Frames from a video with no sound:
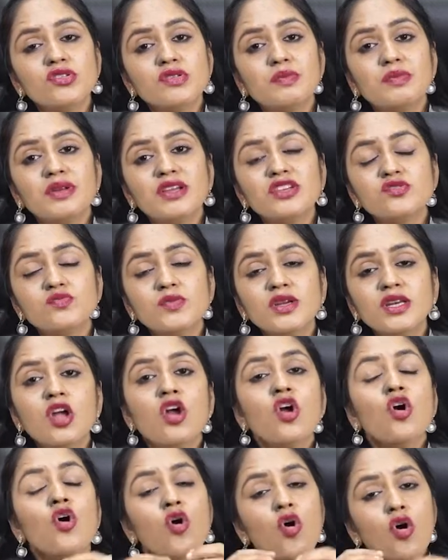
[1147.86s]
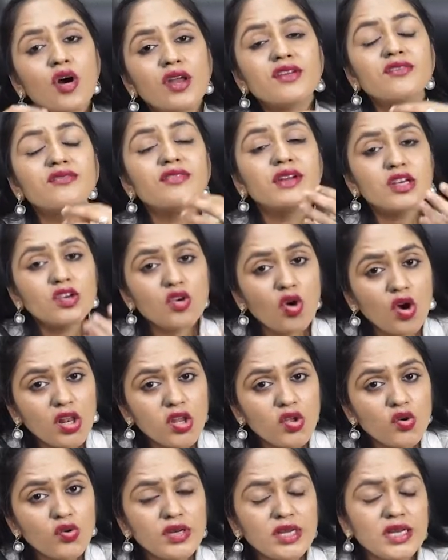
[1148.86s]
replacement or if at all
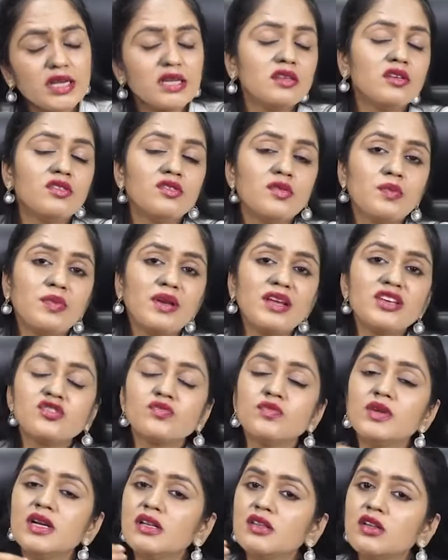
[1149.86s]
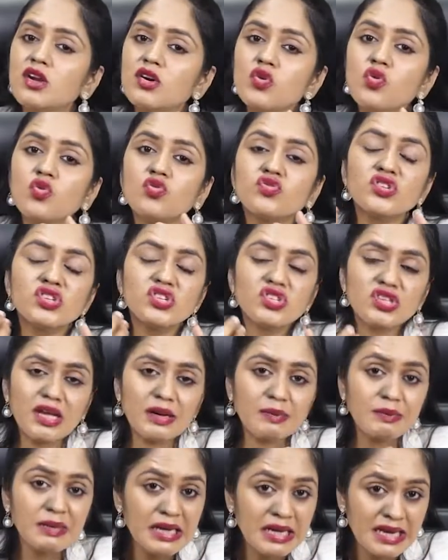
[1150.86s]
you need the replacement, the dosage
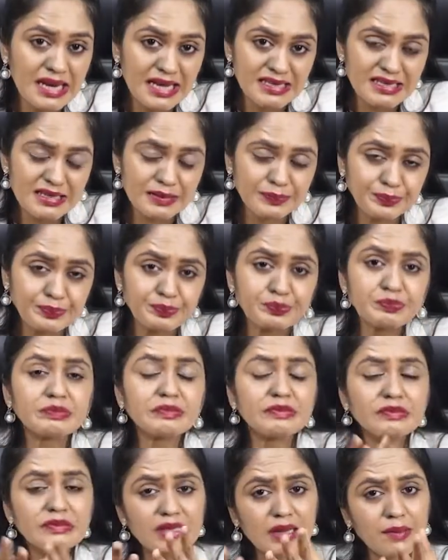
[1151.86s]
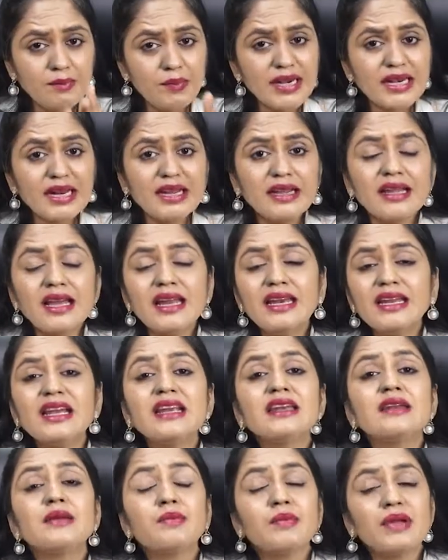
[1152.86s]
can be less but again
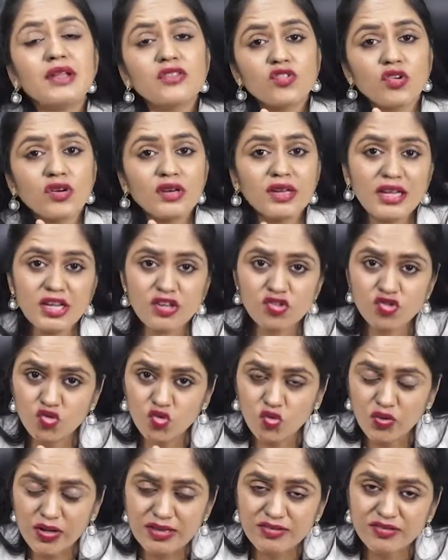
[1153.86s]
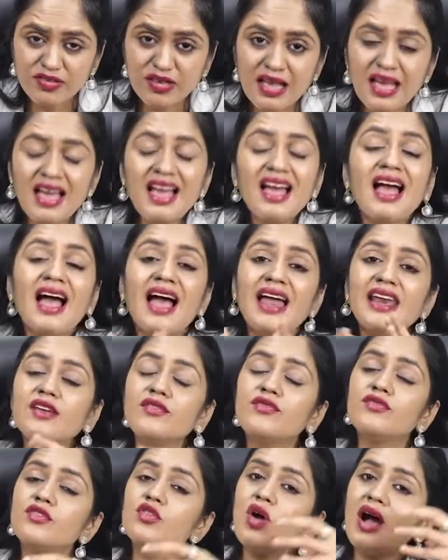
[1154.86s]
it depends on case to case and
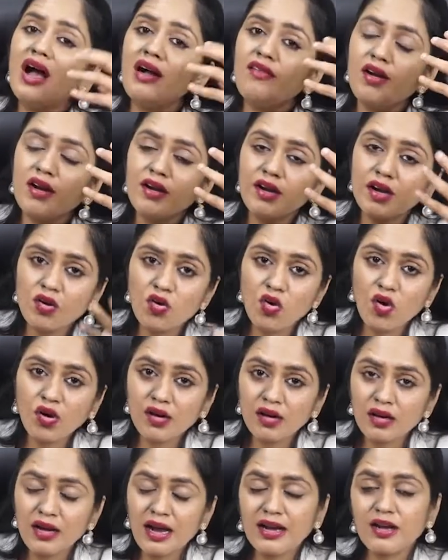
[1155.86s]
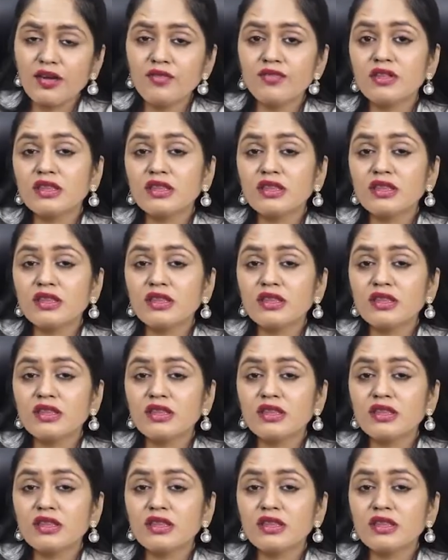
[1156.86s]
if you have undergone a kind of